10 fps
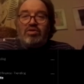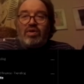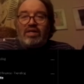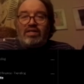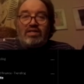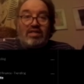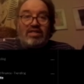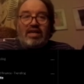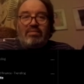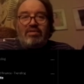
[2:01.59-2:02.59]
to ask the
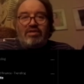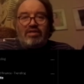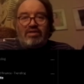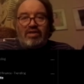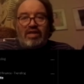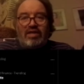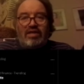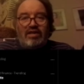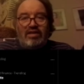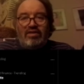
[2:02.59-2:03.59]
scammers,
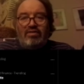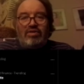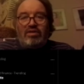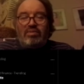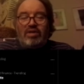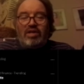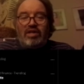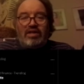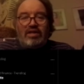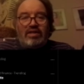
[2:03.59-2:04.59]
okay, and lose their money.